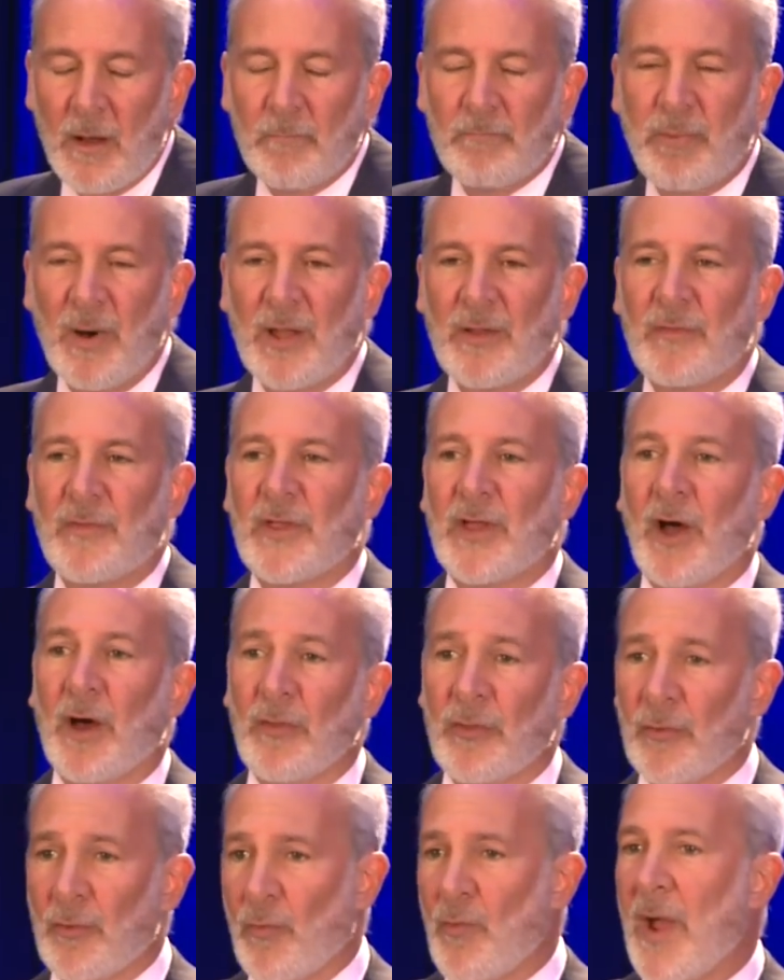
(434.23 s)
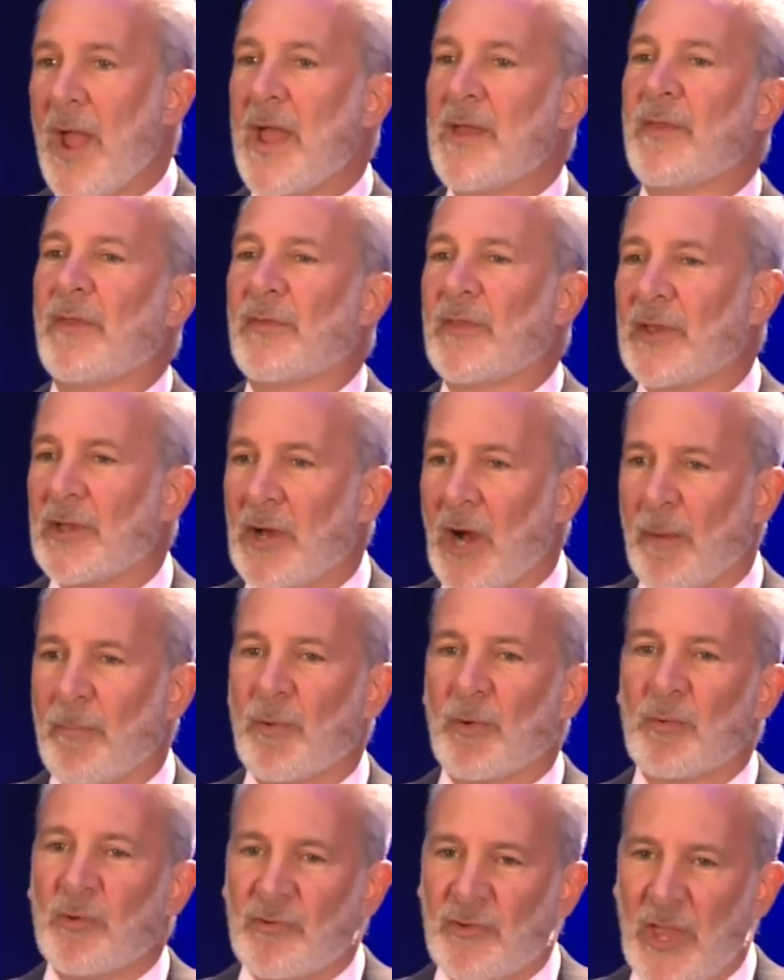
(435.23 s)
But the other way that the
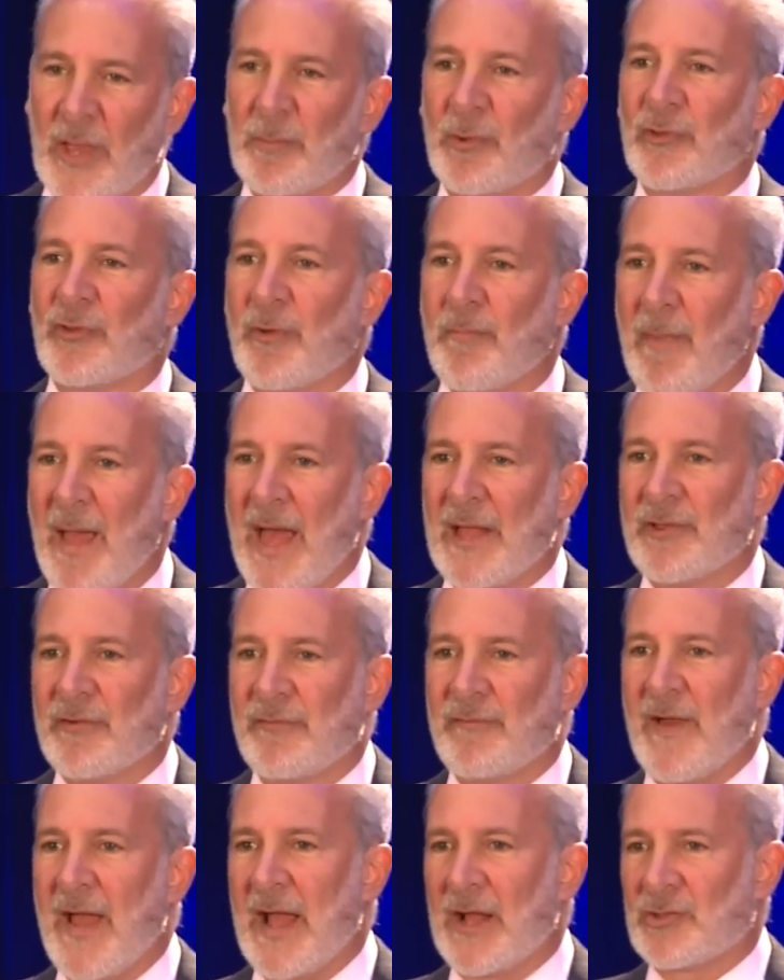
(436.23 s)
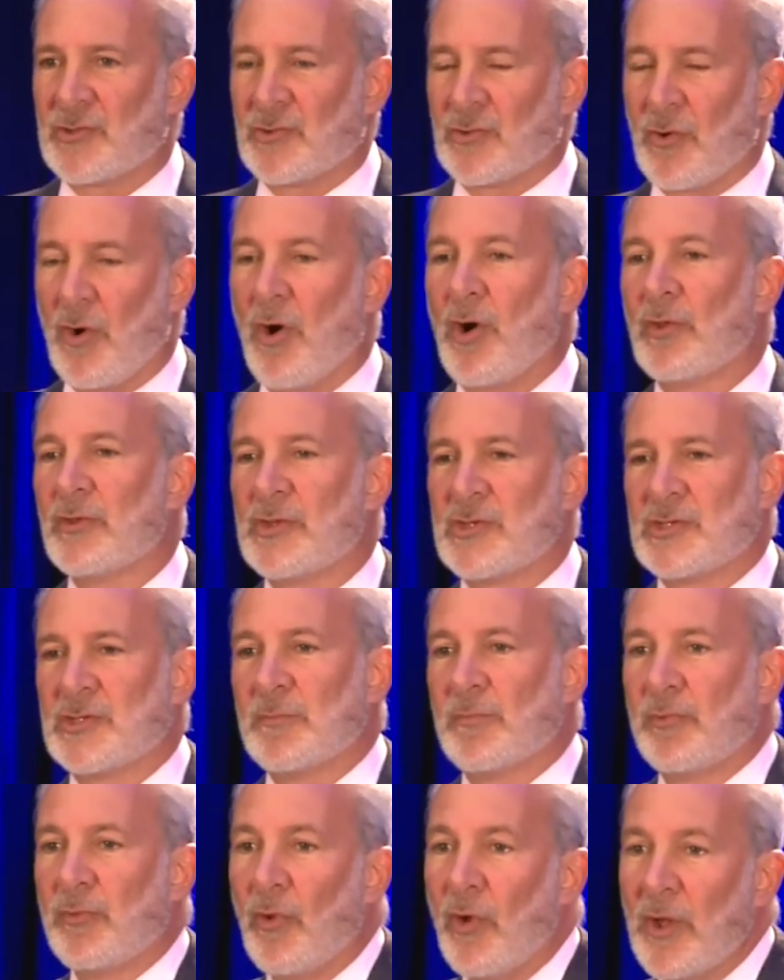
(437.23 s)
government was able to manufacture all this
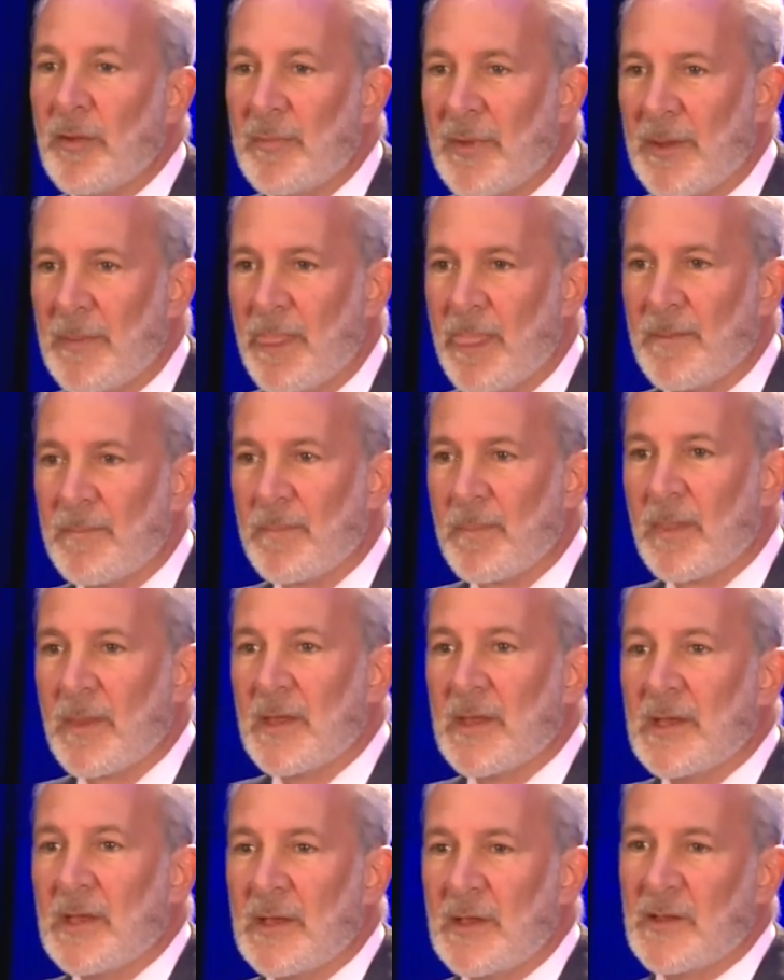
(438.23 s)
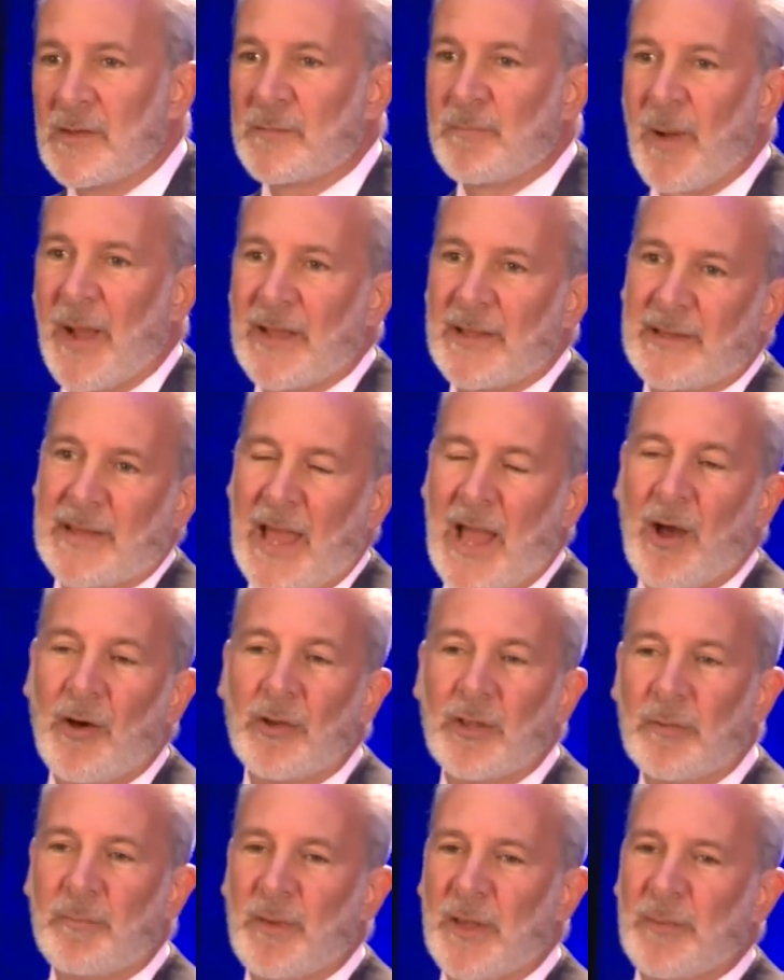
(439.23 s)
employment is by
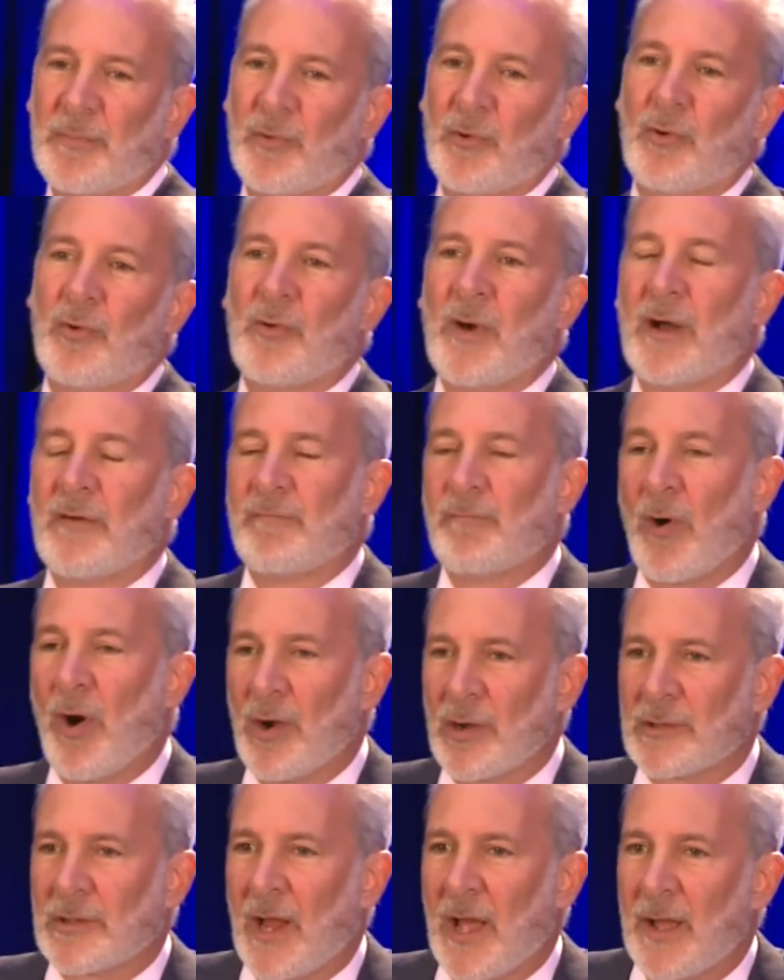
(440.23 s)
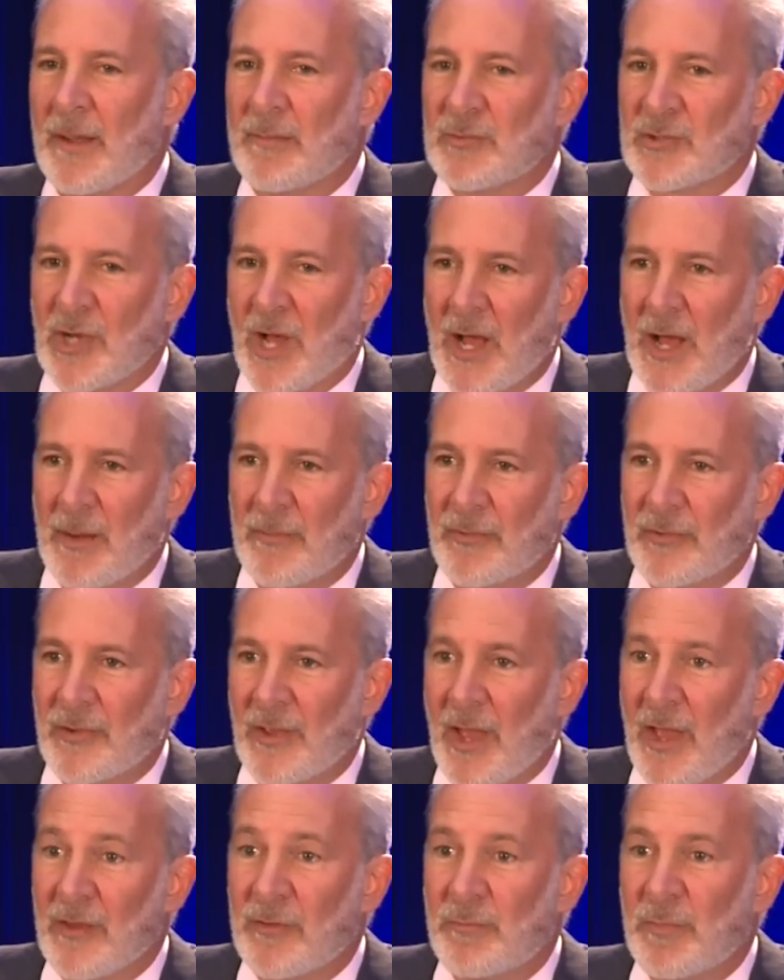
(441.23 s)
counting people who have part-time jobs
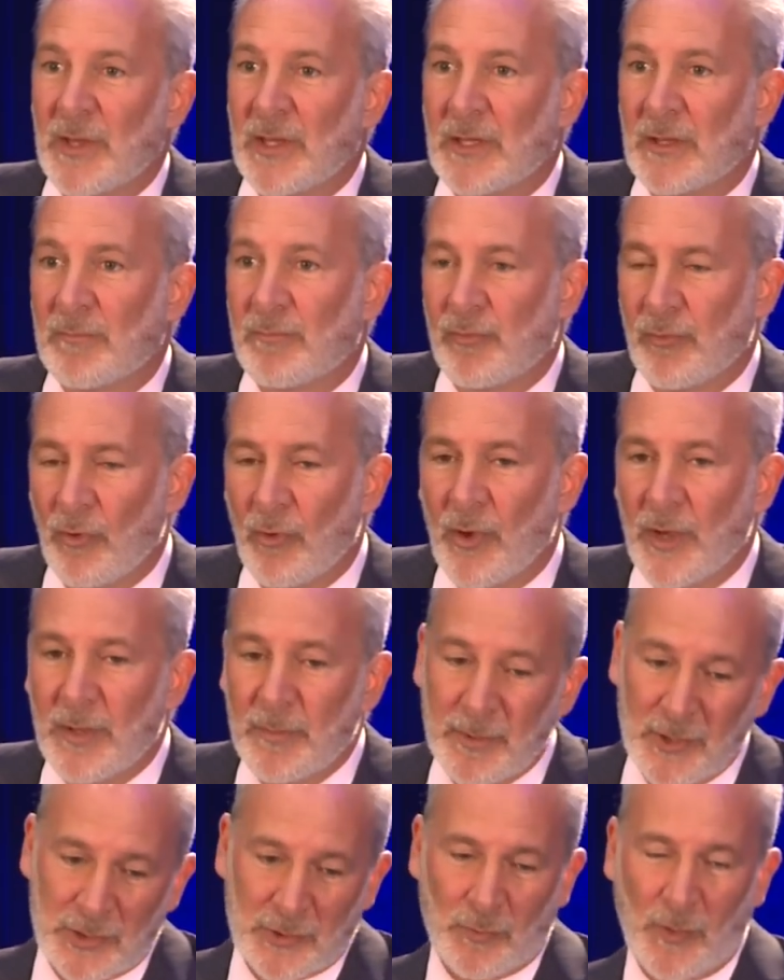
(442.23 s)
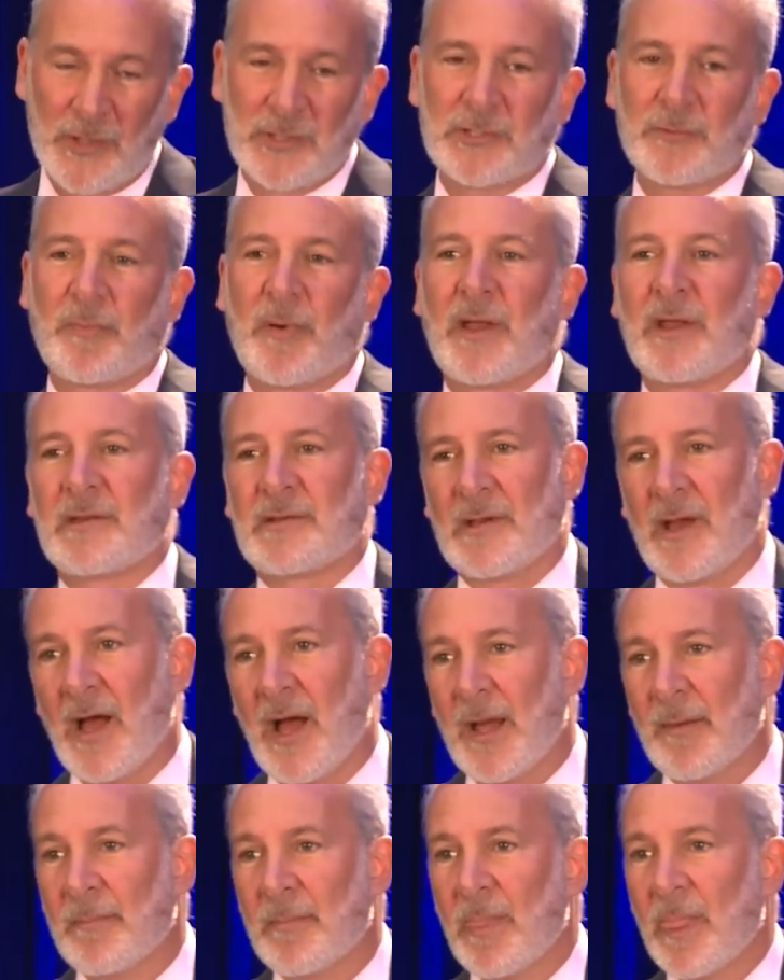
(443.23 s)
as being employed. Because once upon a
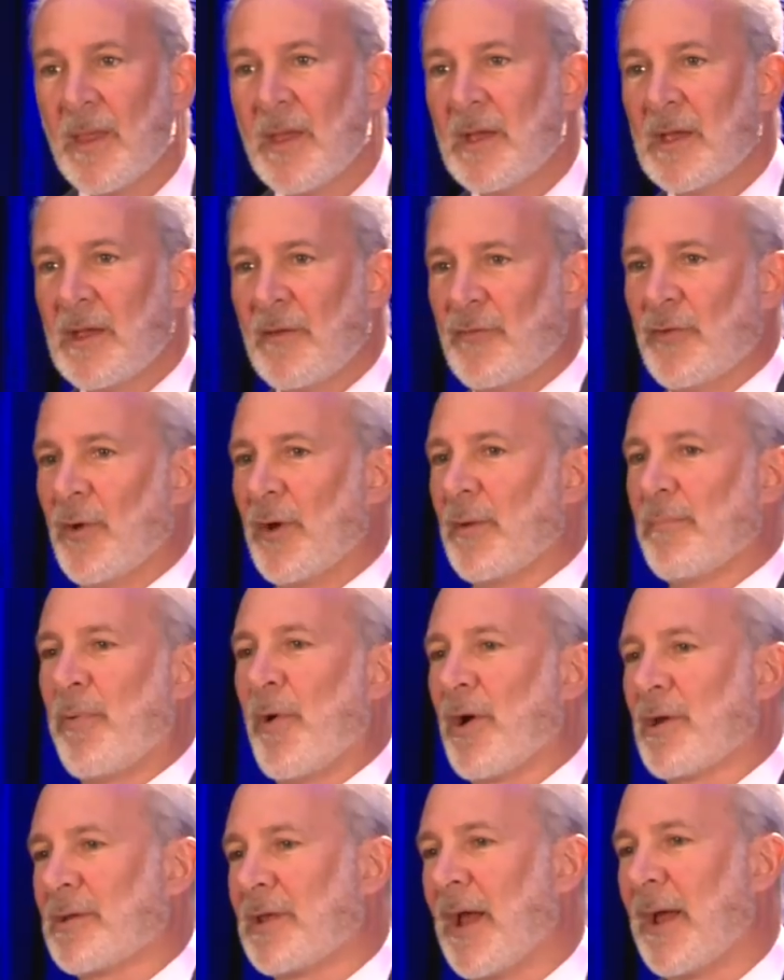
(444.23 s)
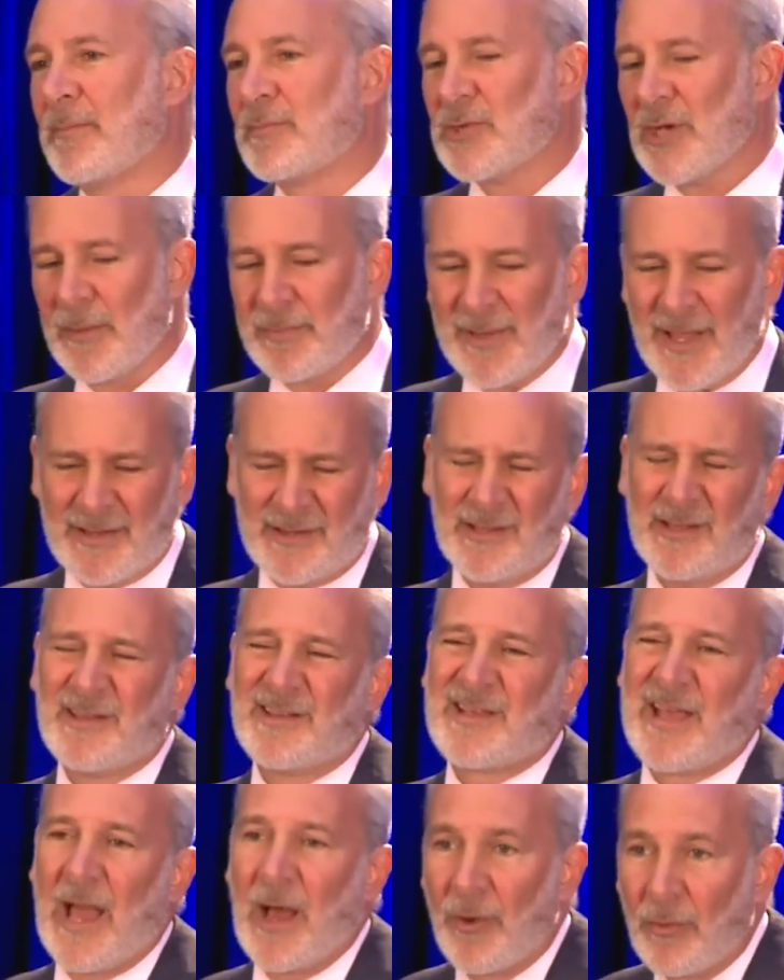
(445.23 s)
time, if you had a part-time job, that
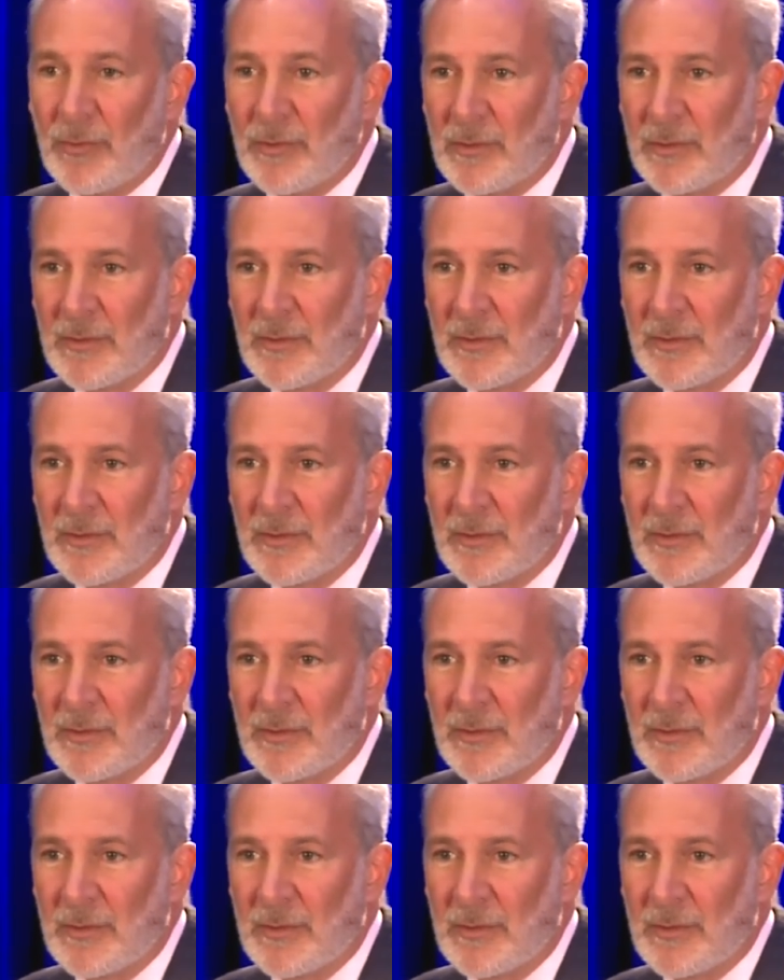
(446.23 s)
didn't count.